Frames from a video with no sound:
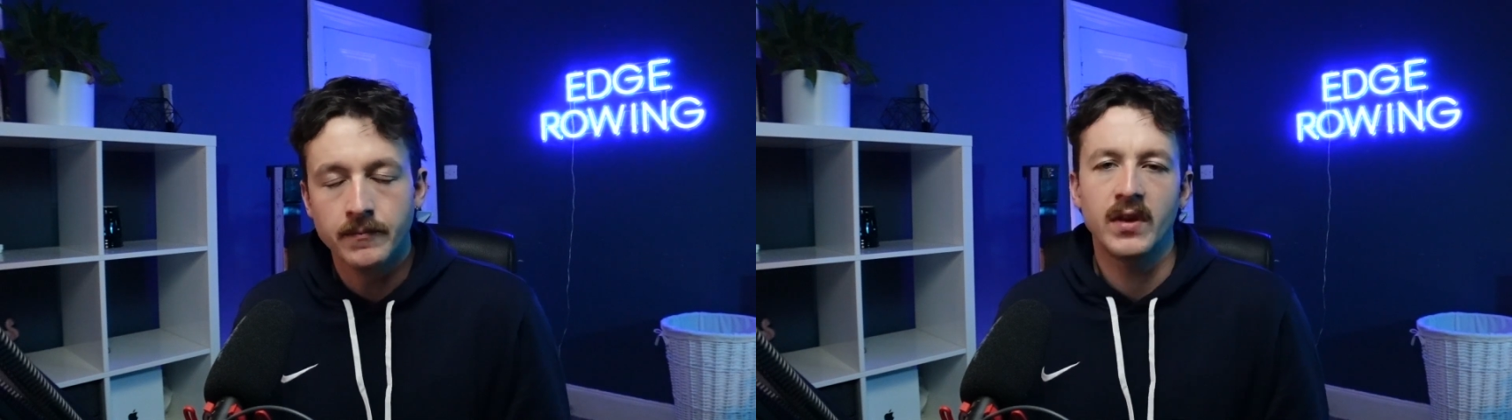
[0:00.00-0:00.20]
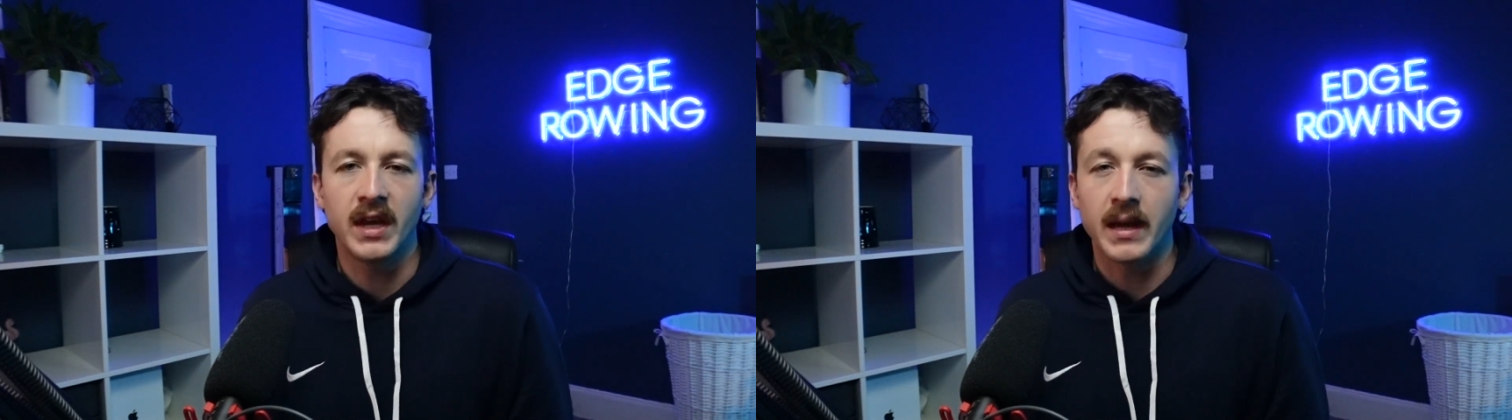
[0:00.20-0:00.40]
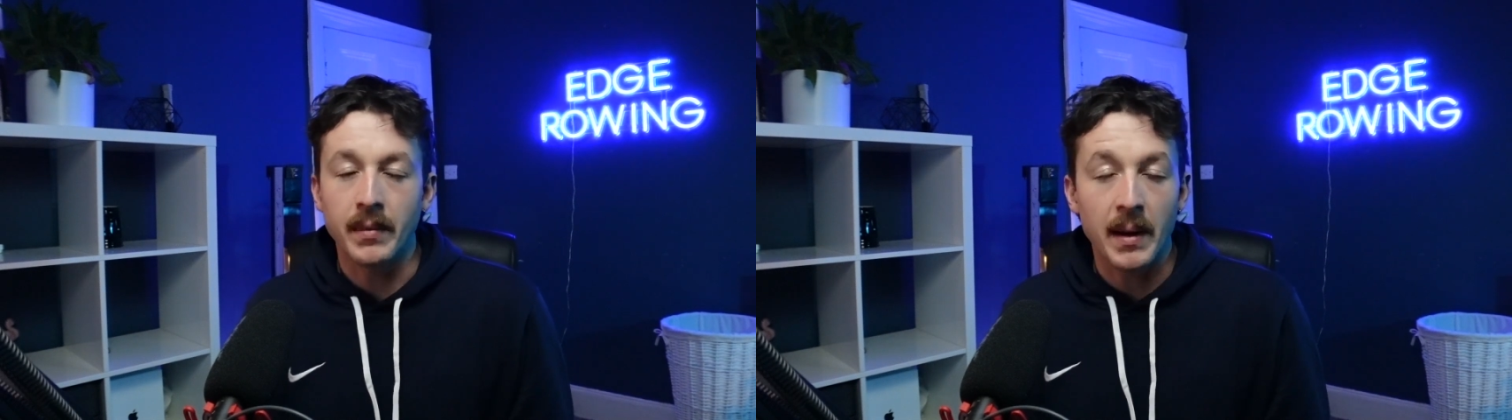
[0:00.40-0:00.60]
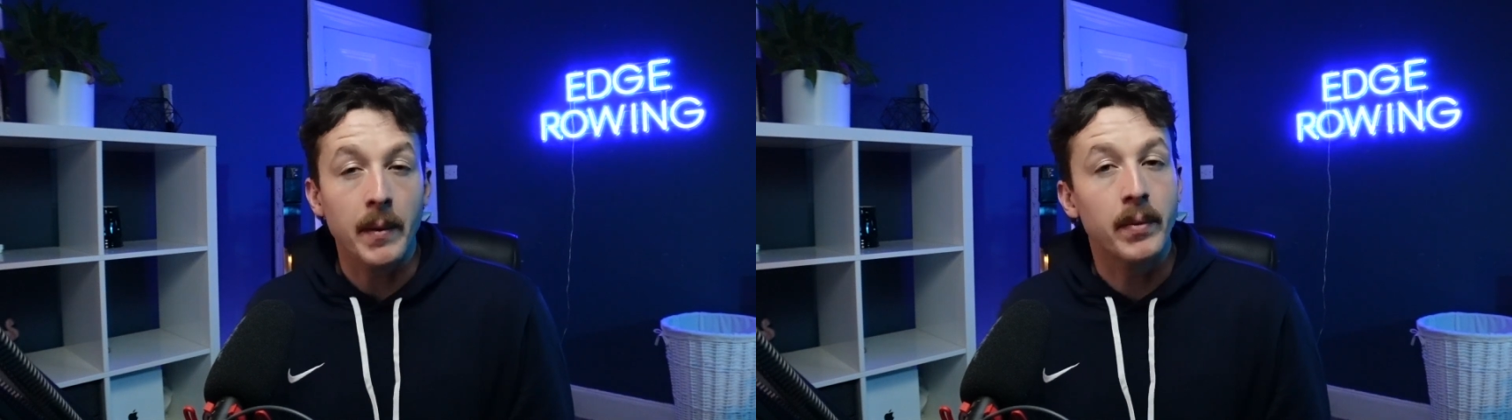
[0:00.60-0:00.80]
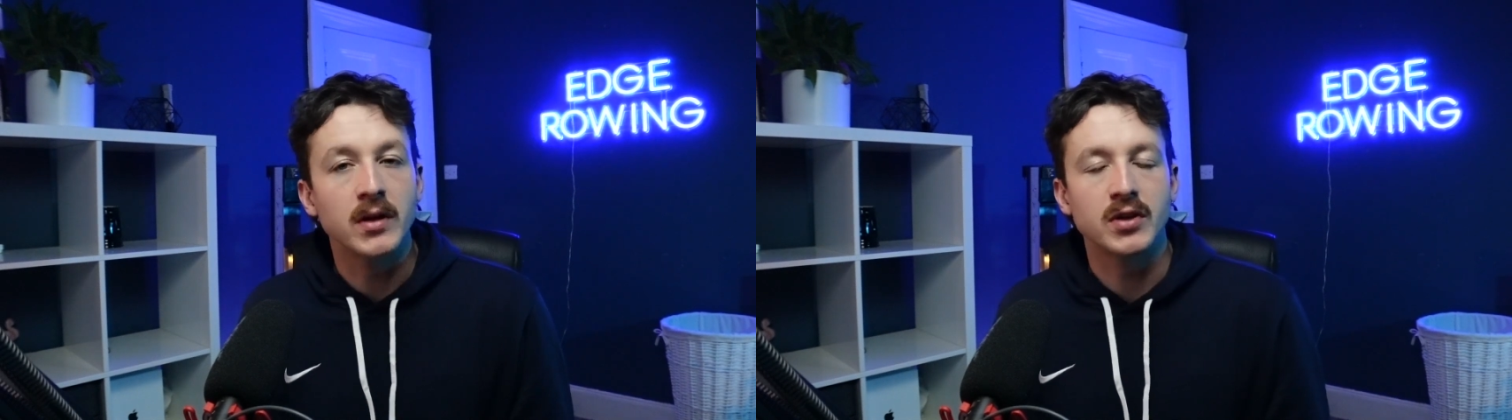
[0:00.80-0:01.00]
You can
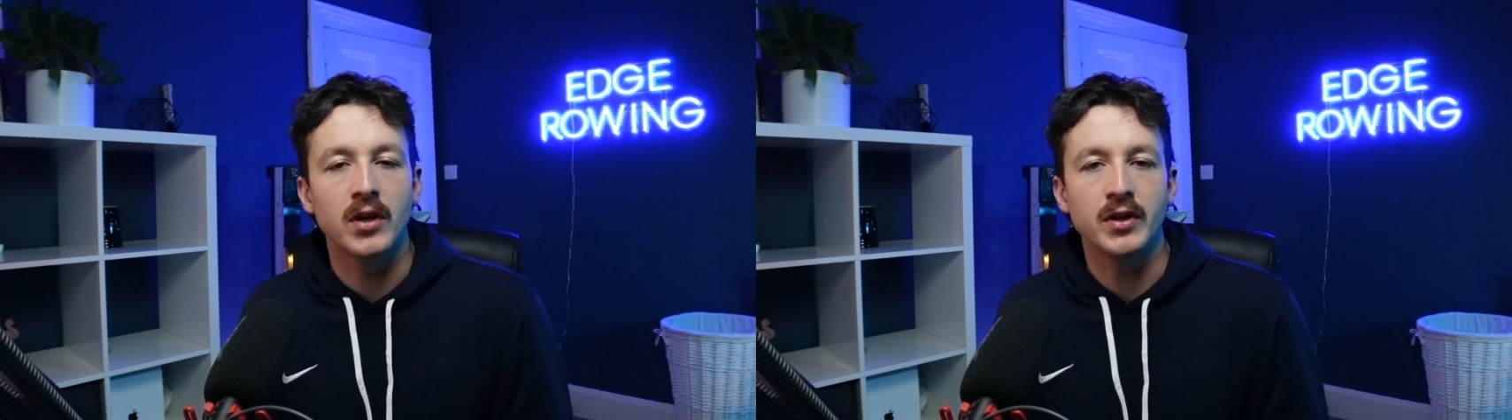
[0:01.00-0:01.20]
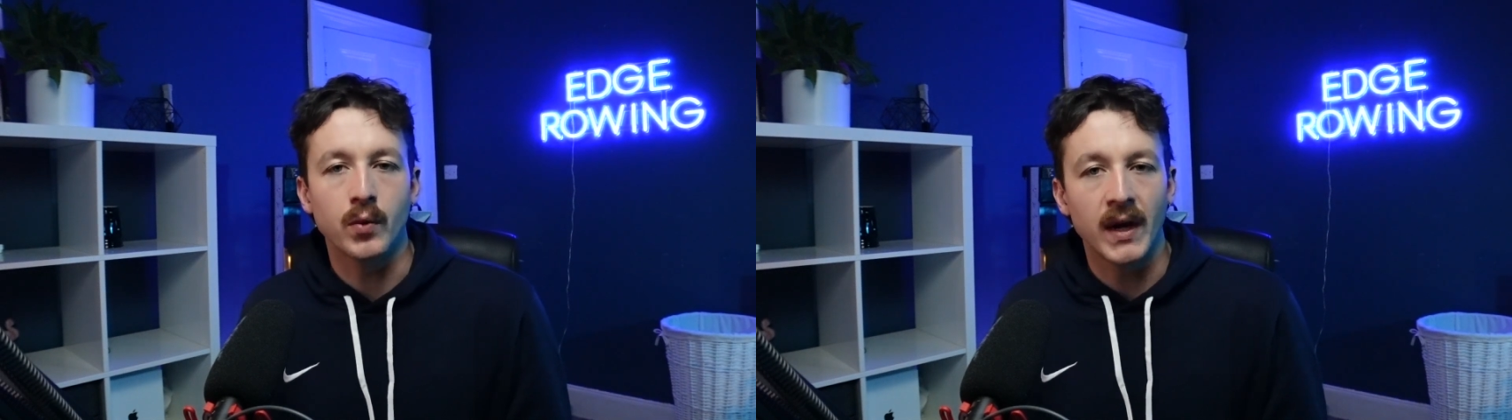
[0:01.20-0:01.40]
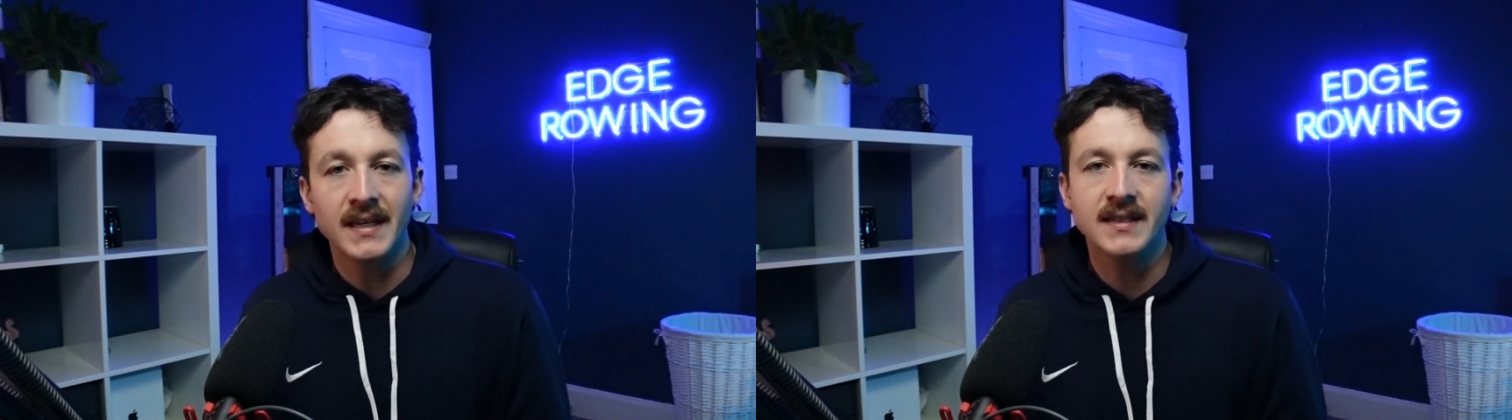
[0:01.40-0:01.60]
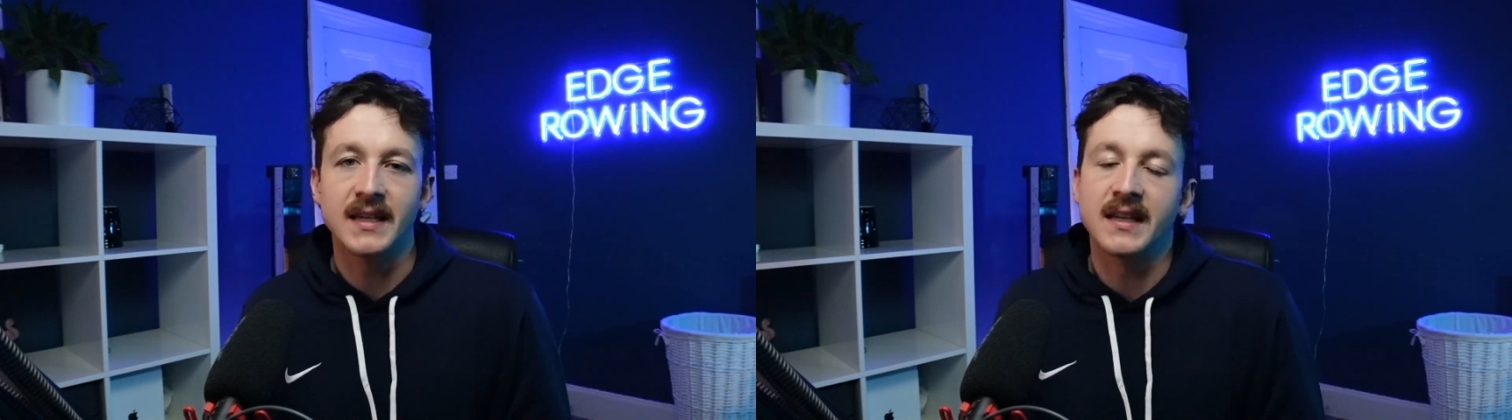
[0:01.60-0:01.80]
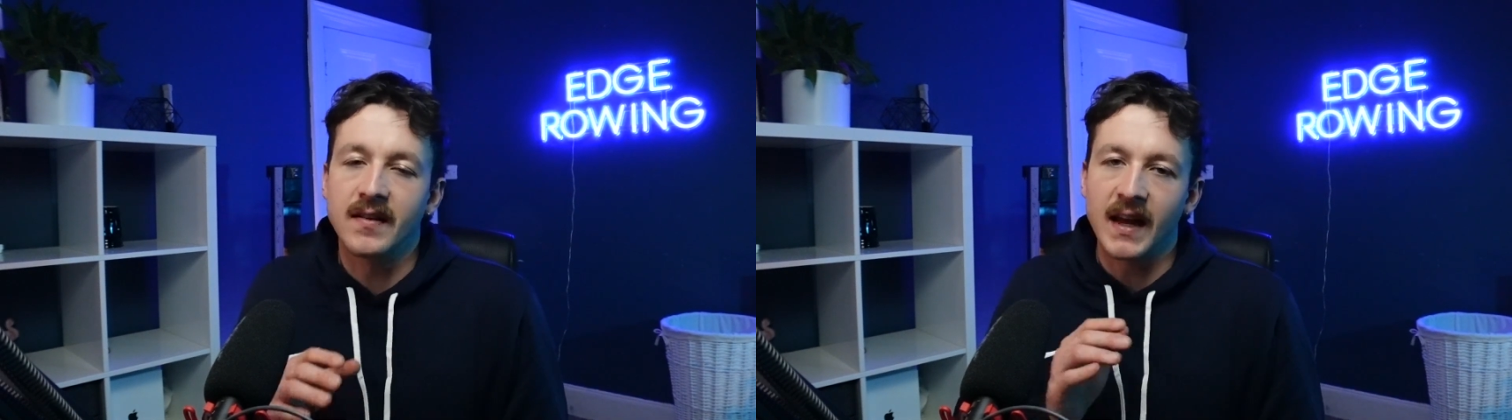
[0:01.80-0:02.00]
maybe push on your weights
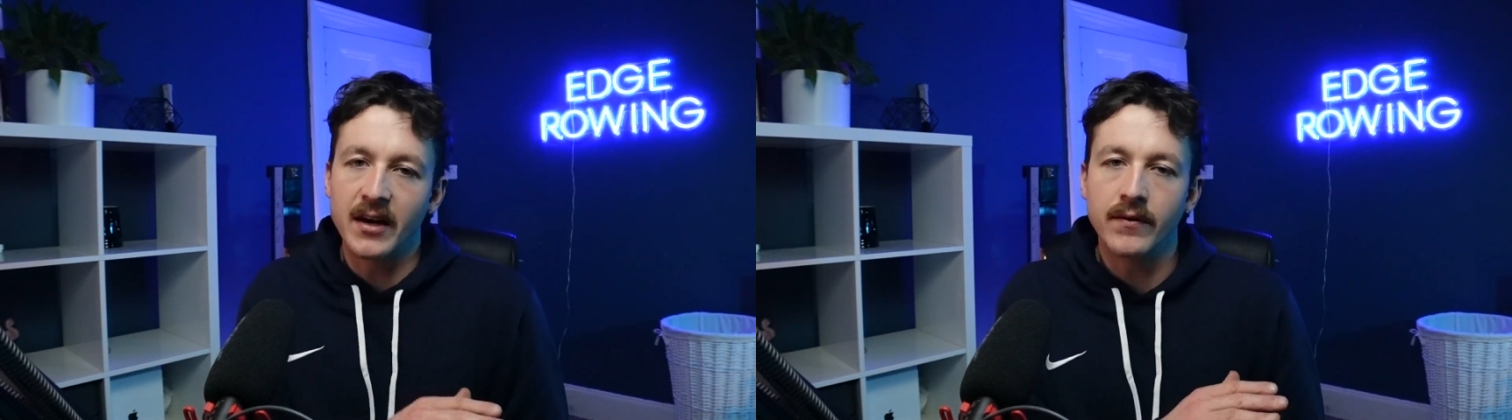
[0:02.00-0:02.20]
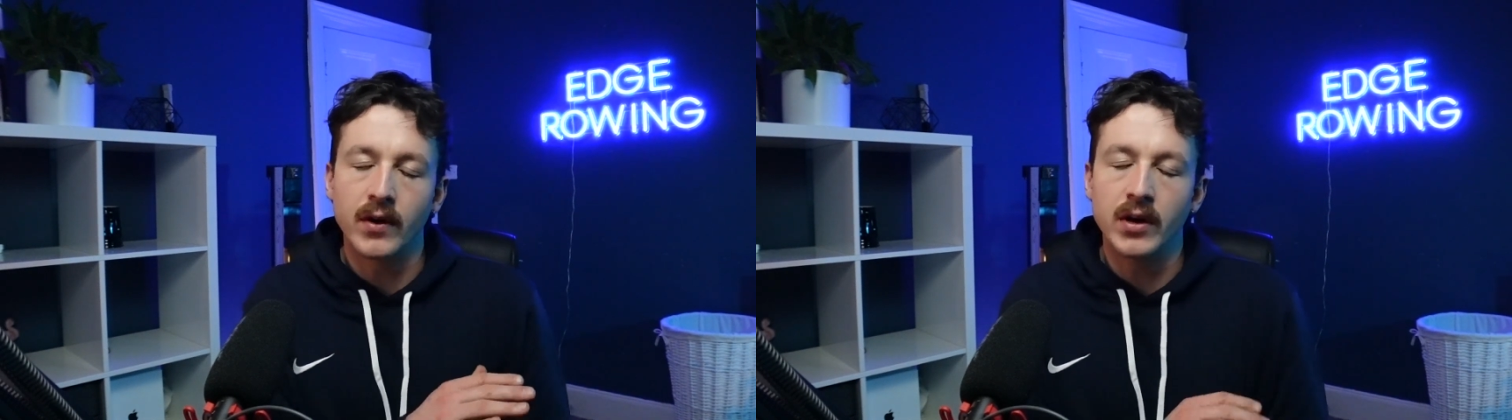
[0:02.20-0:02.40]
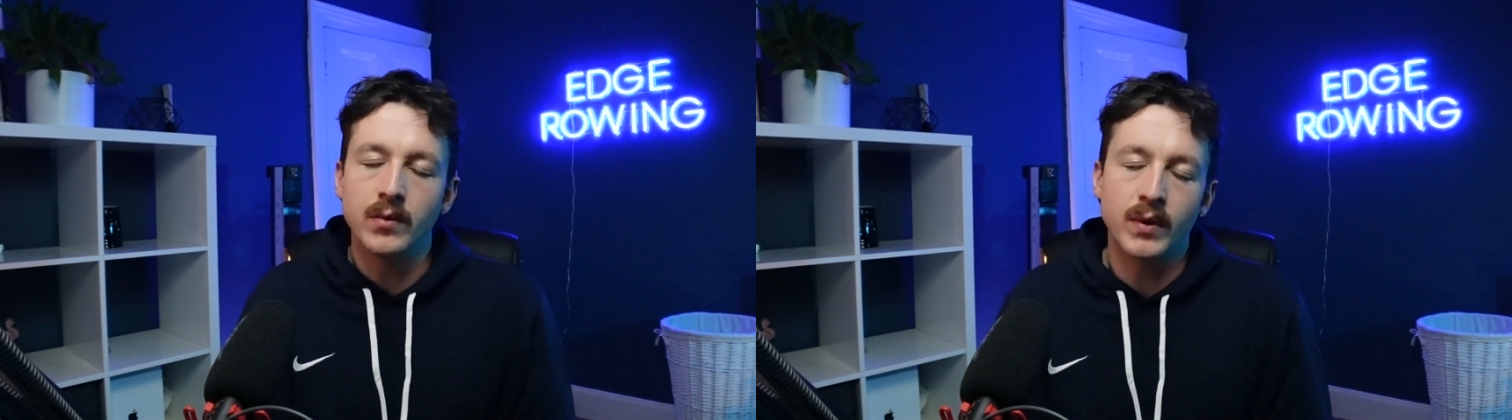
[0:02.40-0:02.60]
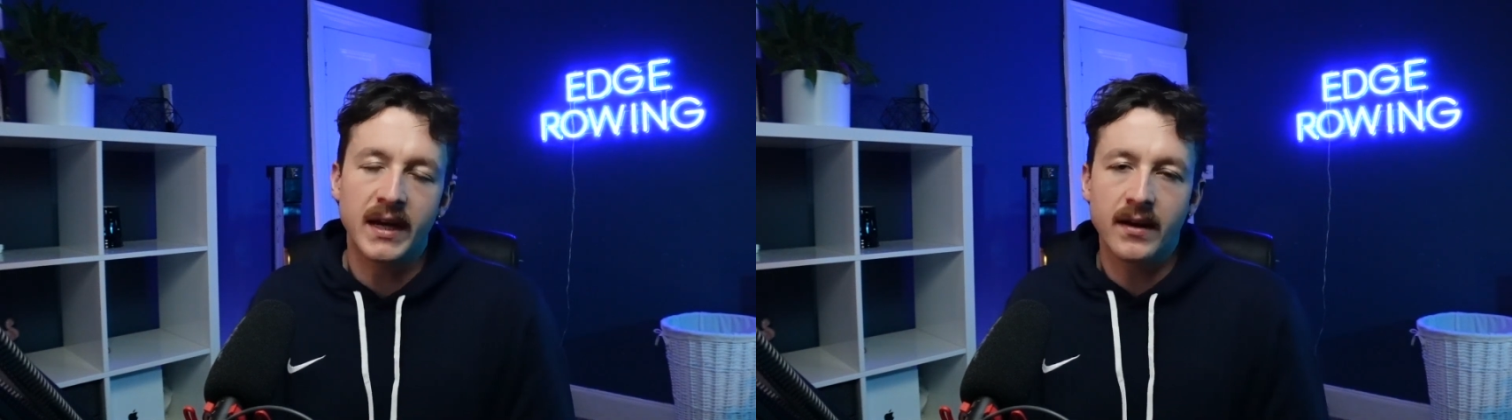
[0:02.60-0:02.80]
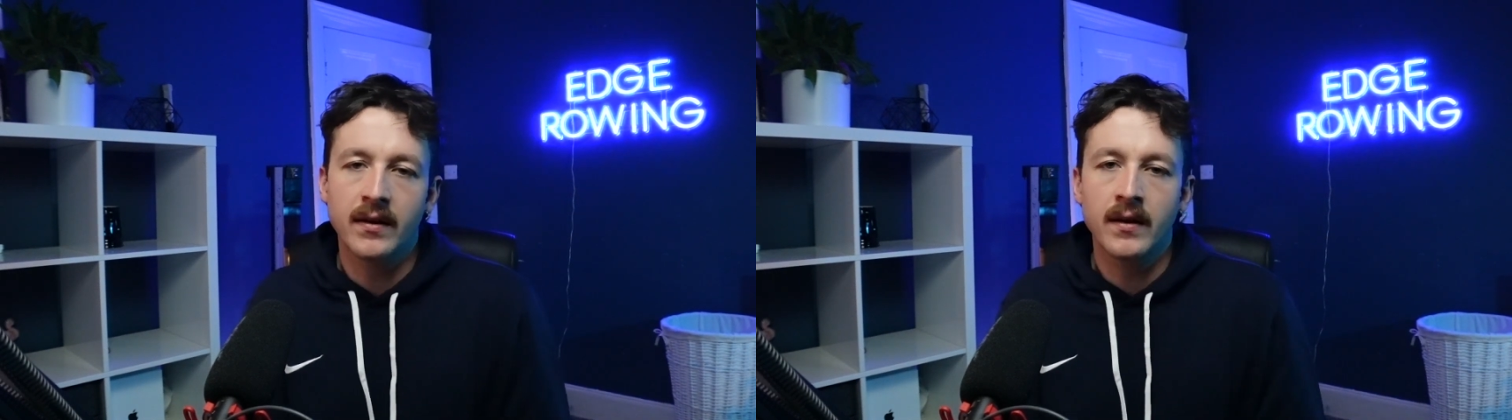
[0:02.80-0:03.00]
in a lighter volume
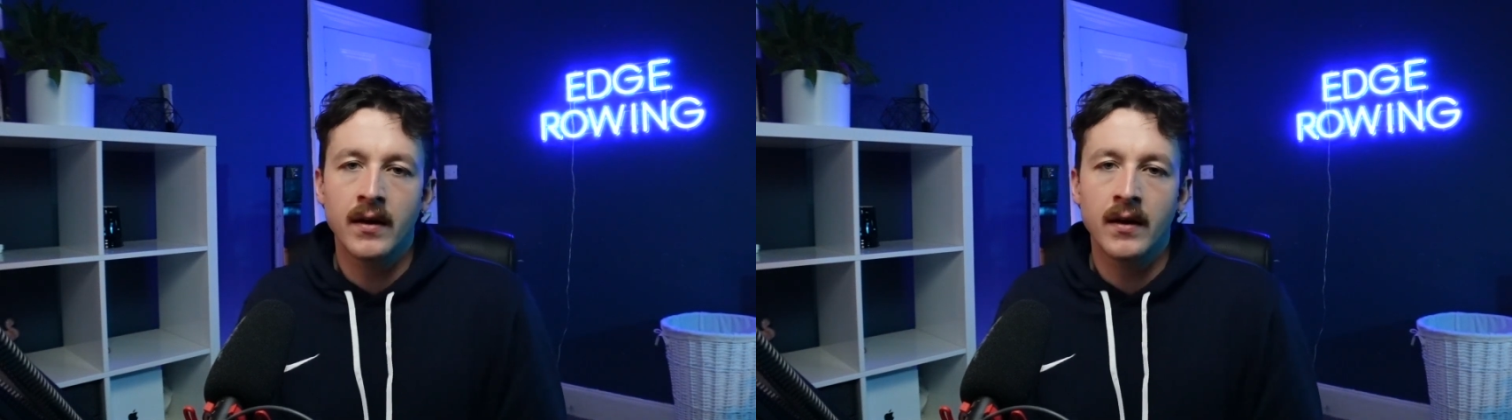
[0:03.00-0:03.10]
week,